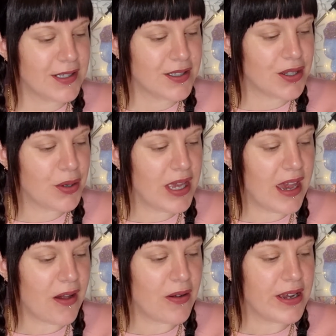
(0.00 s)
So
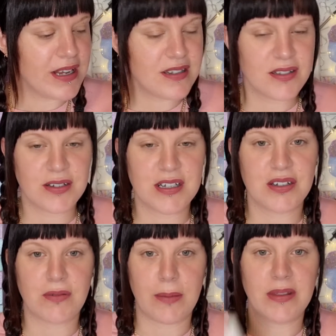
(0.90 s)
yeah, I decided
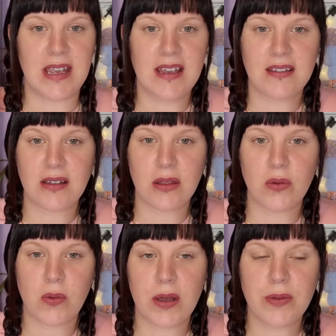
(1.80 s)
to grab these, and I
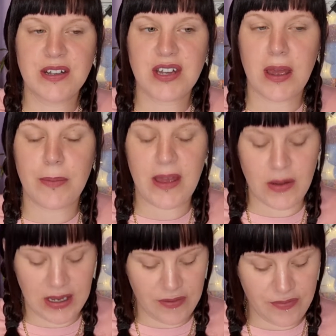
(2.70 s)
thought, why we chat
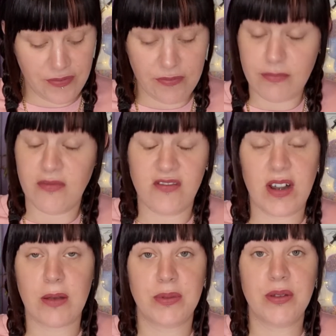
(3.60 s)
about if
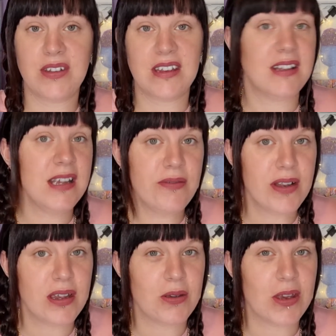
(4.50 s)
Flower Beauty is
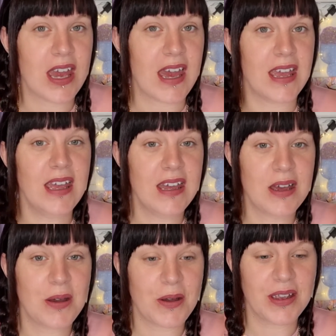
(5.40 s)
leaving the UK,
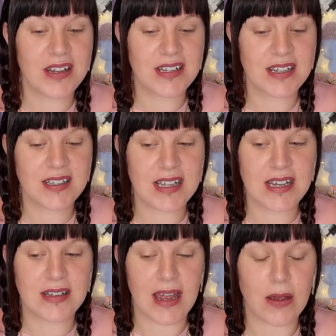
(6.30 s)
I could test
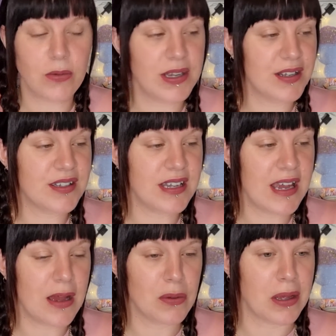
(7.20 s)
these out, we could
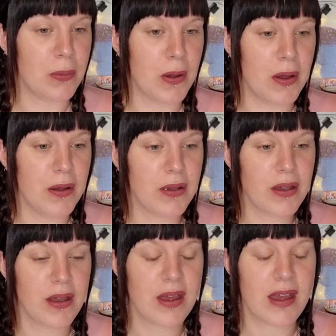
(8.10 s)
see how they
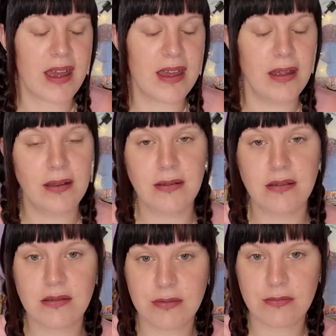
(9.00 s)
work, and